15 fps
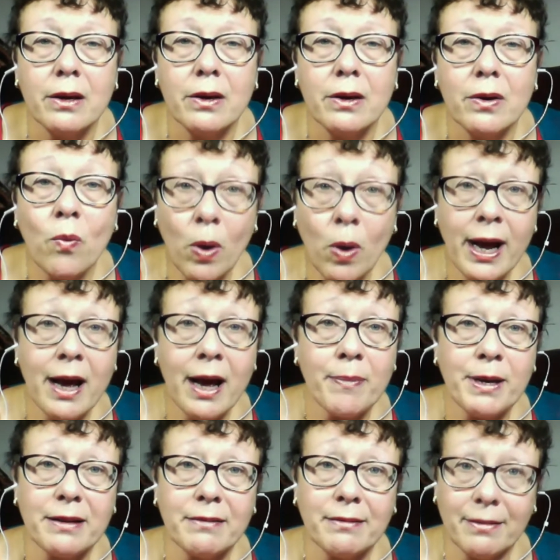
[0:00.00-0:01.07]
One
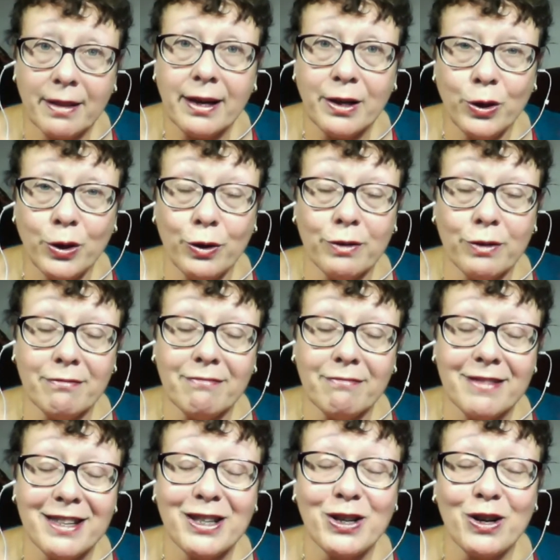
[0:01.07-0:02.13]
habit that you can
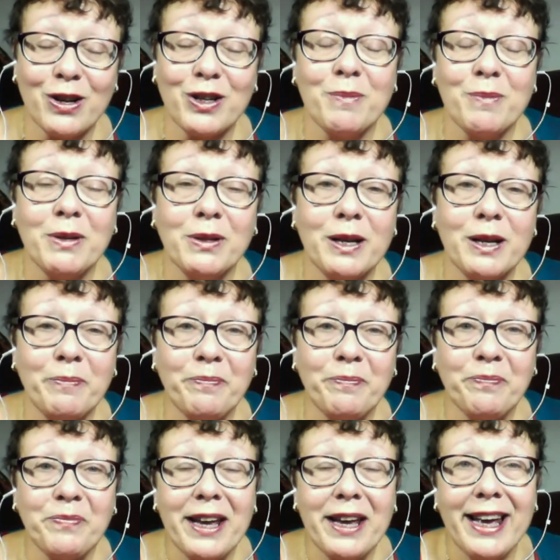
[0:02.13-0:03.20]
start to build up
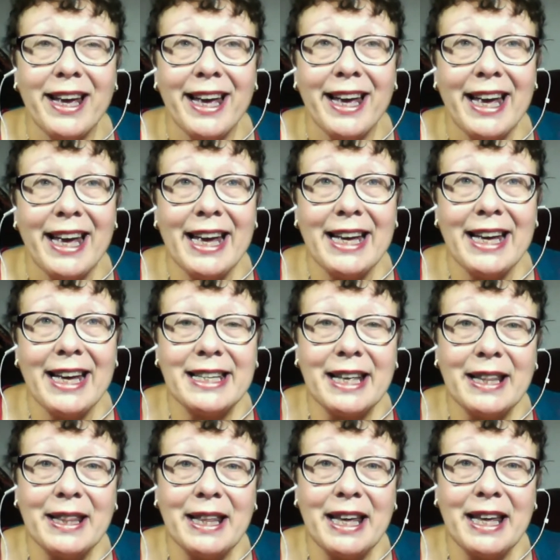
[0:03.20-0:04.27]
is
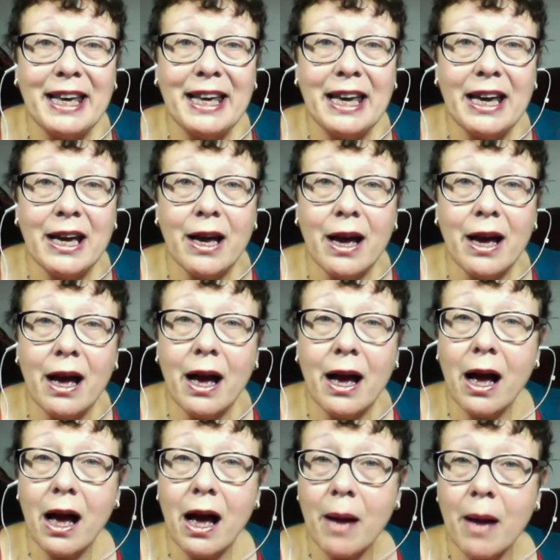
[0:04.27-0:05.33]
the
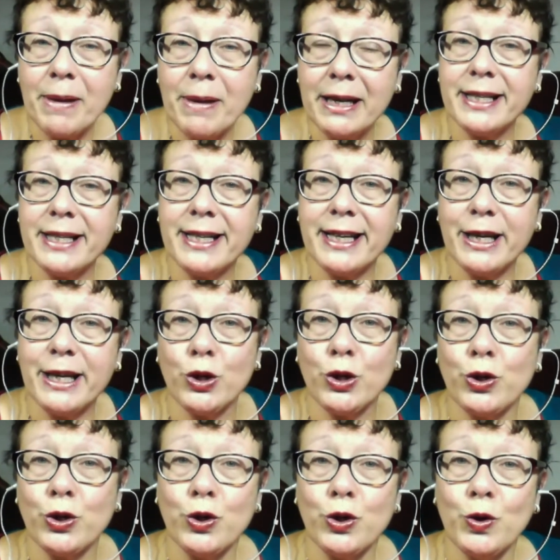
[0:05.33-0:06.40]
ability
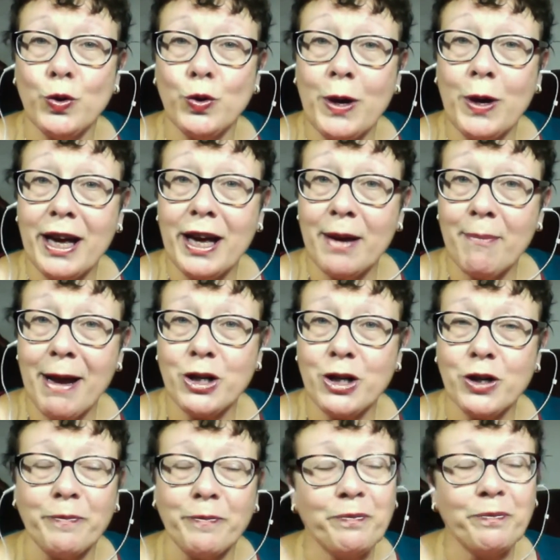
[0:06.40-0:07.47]
to
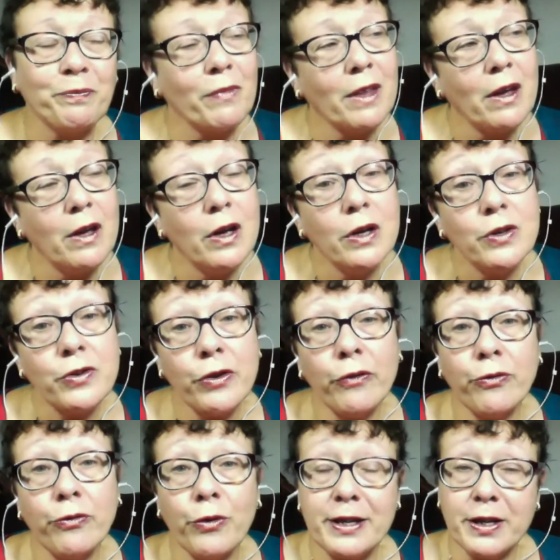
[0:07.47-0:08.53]
imagine. So
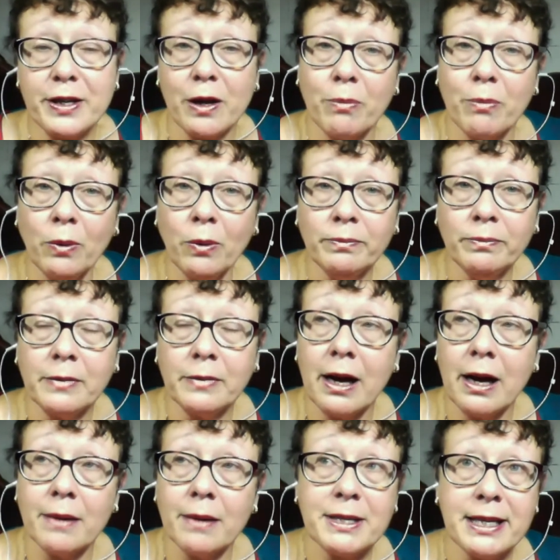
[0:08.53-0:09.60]
for example,
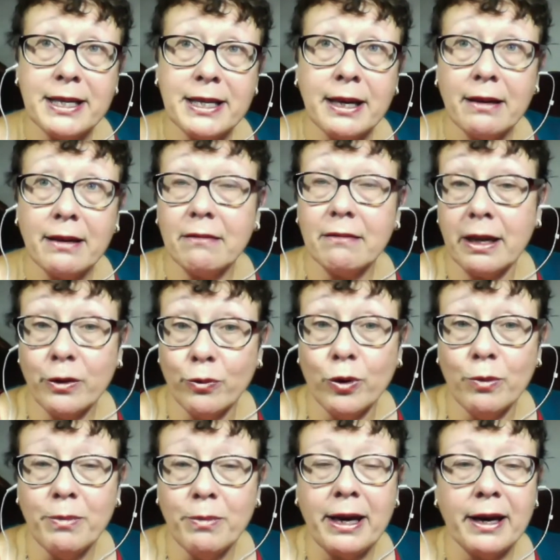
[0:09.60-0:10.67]
I'm sitting in a
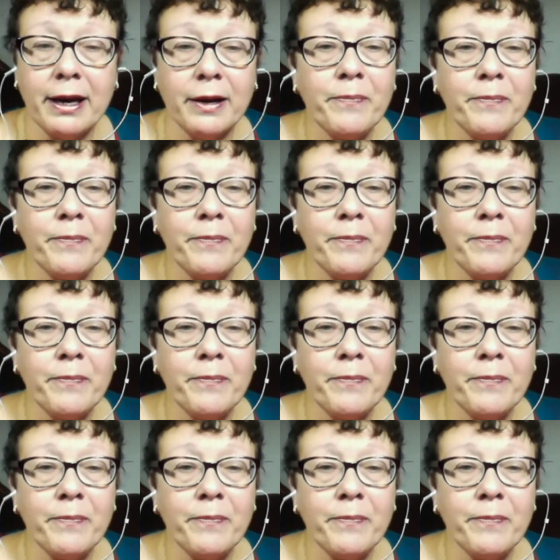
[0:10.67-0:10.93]
room here,